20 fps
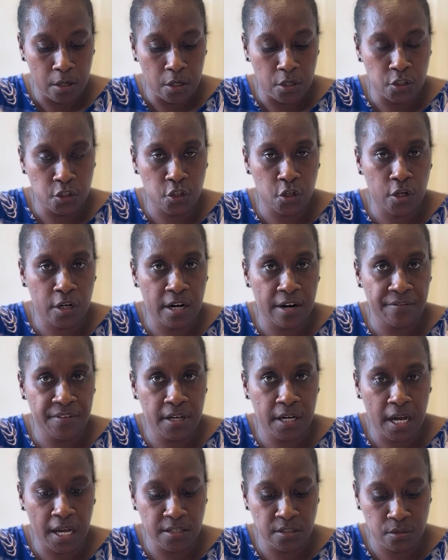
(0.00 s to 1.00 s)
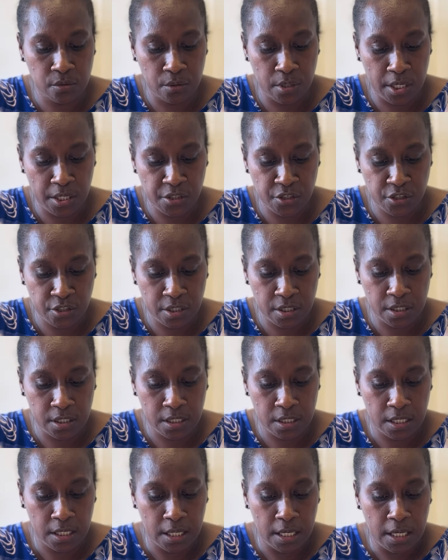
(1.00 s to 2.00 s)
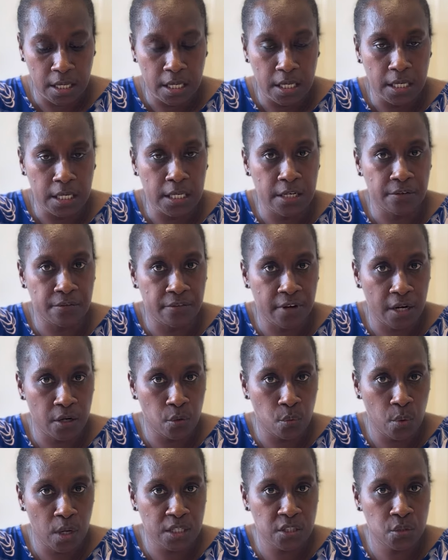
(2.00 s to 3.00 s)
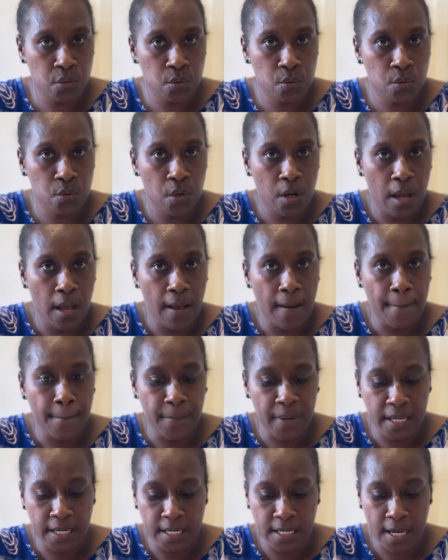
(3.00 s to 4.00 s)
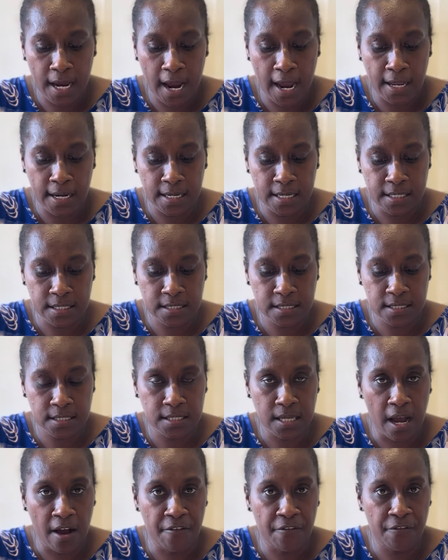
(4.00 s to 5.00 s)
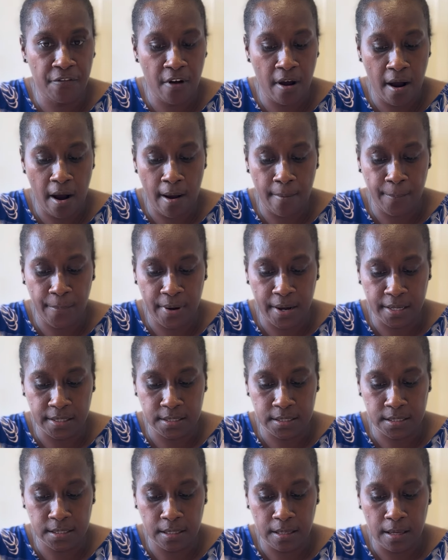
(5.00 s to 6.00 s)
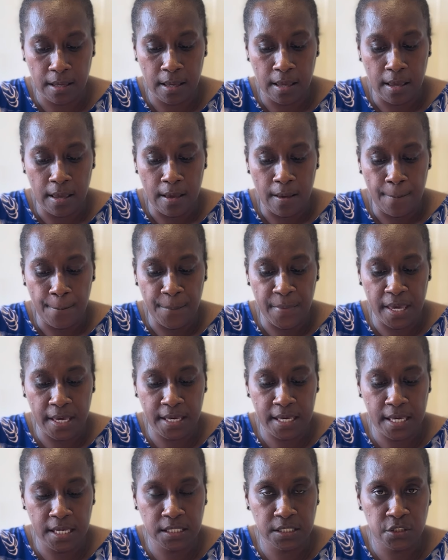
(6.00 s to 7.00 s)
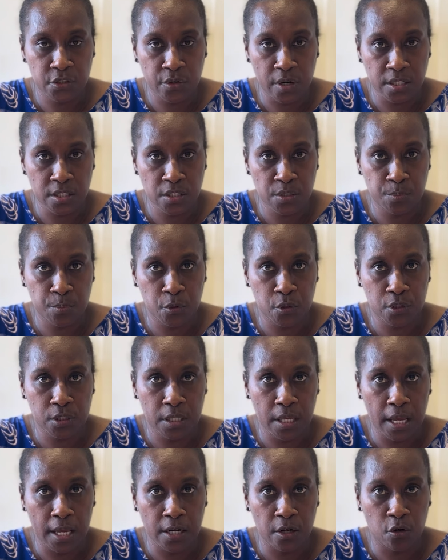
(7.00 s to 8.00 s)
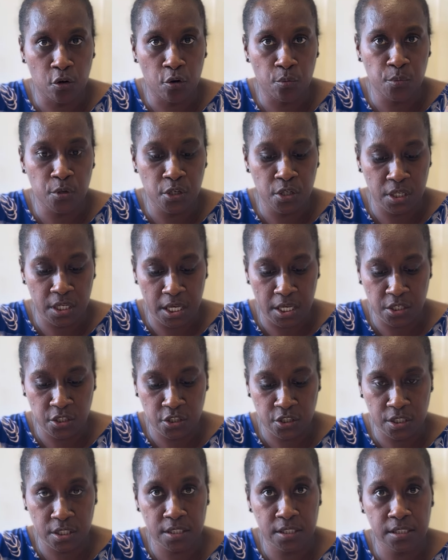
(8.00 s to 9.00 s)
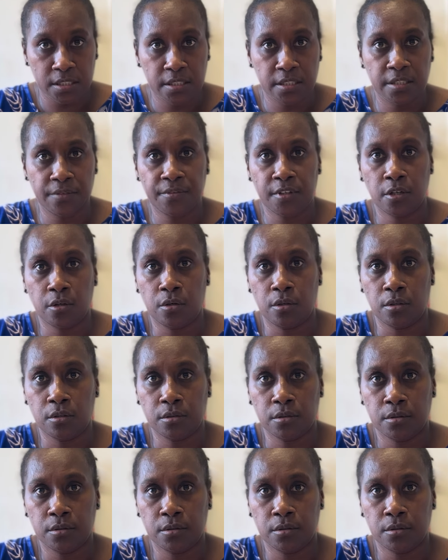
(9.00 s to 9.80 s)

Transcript: Geographic isolation. In Vanuatu, many islands are far apart, making transport and communication difficult.